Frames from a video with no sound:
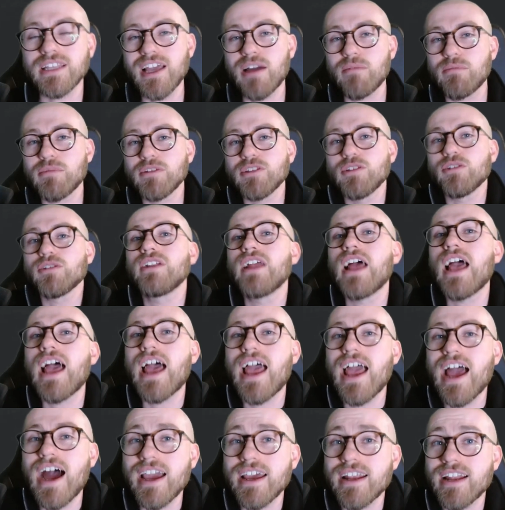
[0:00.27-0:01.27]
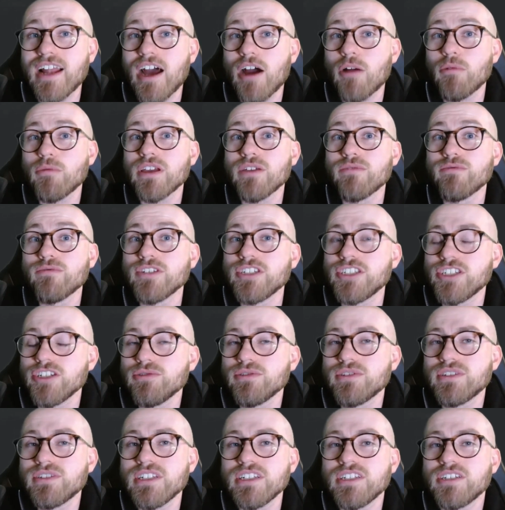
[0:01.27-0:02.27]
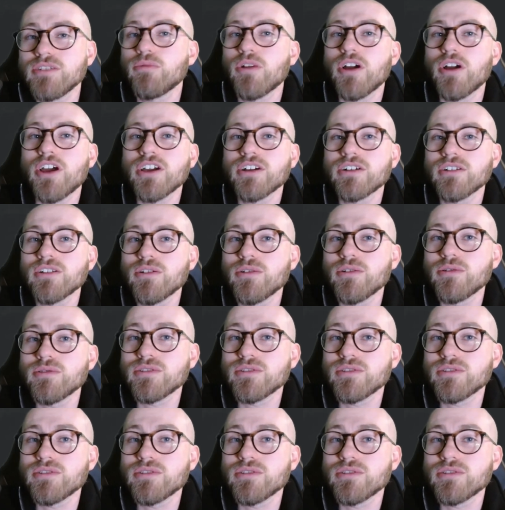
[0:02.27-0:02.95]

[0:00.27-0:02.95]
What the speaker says: I've been looking at AI and how we can reduce teacher workload,